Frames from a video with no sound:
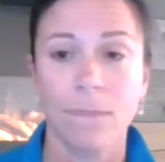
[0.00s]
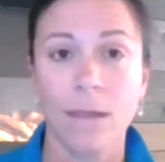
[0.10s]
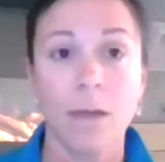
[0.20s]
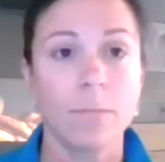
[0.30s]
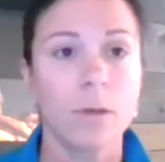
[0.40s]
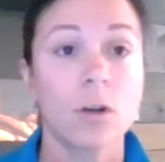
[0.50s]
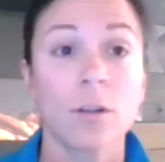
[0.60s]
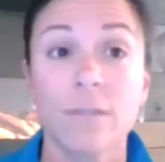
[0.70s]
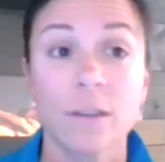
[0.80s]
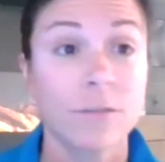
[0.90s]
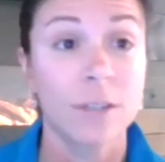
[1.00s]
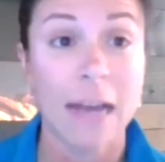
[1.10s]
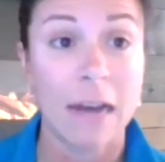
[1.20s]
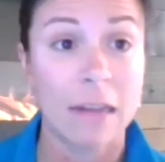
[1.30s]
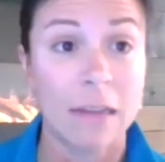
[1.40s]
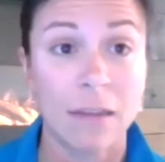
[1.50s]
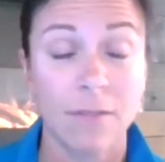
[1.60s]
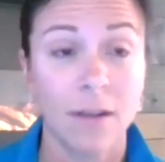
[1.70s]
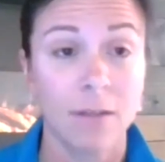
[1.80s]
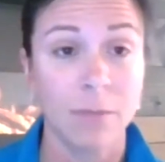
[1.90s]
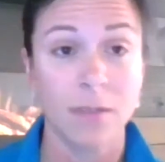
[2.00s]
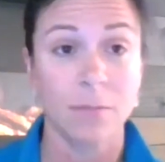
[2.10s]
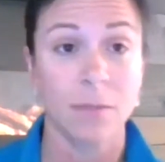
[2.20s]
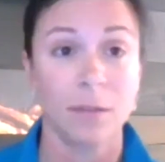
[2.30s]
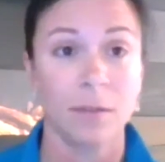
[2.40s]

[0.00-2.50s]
And Kirk, feel free to add anything if I missed something.